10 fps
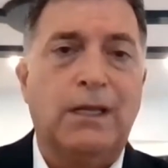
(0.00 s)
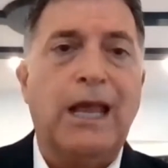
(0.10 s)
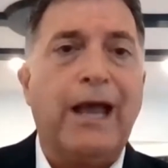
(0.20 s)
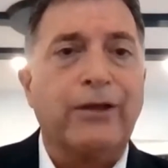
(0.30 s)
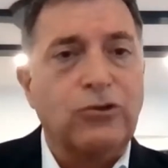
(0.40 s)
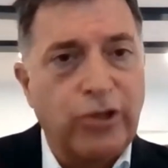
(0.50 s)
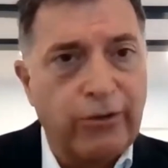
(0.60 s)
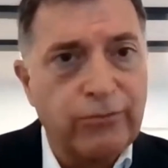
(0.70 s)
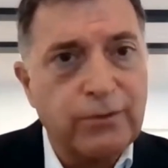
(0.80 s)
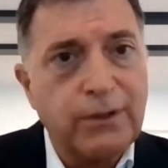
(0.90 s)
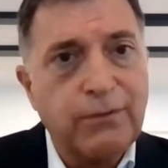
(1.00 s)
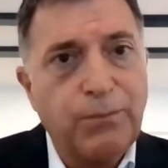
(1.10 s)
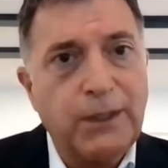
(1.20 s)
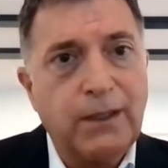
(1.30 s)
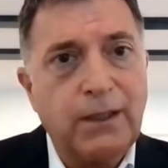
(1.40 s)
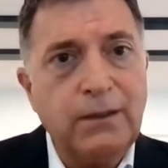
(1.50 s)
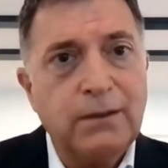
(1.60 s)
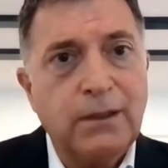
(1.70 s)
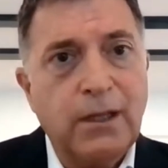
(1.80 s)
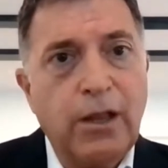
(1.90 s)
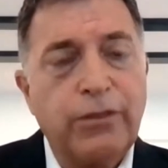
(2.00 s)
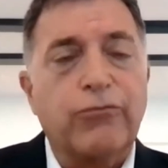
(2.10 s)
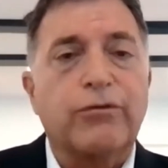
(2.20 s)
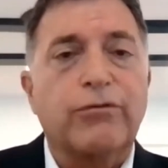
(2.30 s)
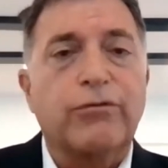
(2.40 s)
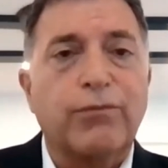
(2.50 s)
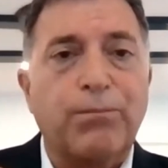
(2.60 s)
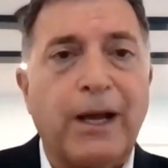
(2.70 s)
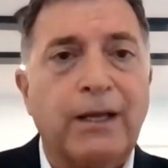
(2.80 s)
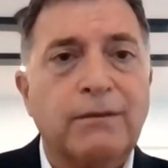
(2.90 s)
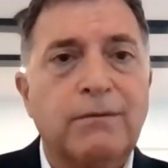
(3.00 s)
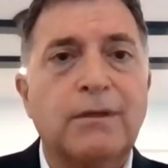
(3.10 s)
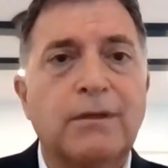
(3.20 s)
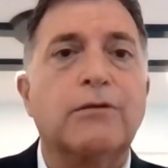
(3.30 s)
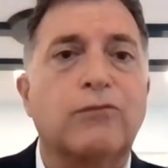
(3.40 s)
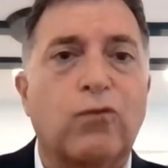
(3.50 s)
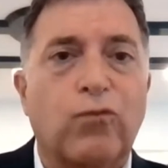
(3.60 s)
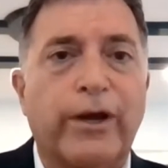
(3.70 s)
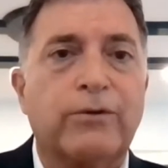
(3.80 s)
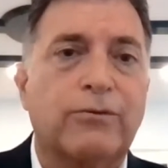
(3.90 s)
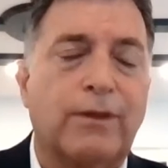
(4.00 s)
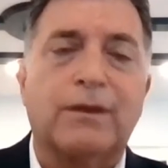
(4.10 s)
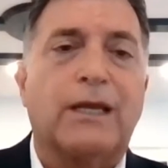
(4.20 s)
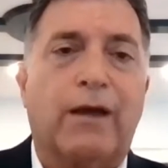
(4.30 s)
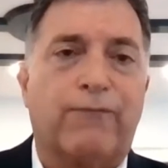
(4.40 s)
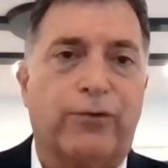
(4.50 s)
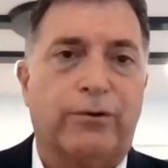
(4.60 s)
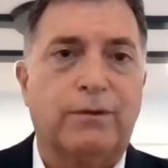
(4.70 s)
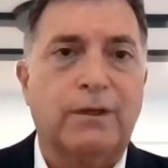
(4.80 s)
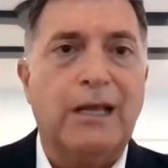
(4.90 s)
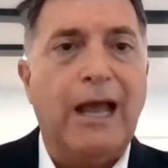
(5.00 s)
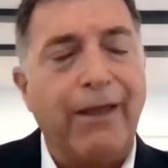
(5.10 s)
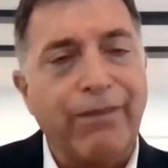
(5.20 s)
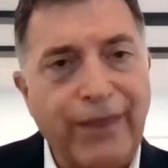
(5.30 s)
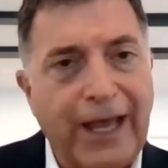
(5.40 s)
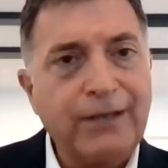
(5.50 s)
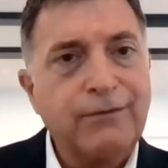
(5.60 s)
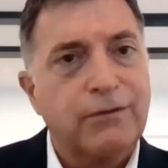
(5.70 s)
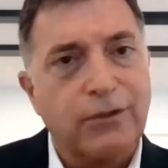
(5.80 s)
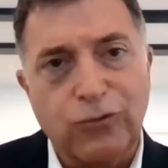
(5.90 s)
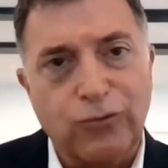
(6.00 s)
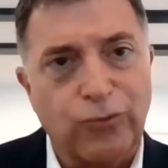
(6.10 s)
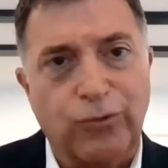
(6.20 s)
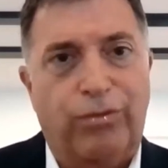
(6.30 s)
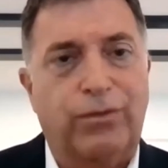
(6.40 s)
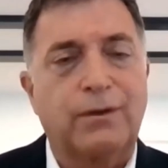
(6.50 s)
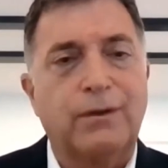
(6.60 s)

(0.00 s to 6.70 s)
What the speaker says: And generally speaking, the response is greater than the effort. And that's the truth.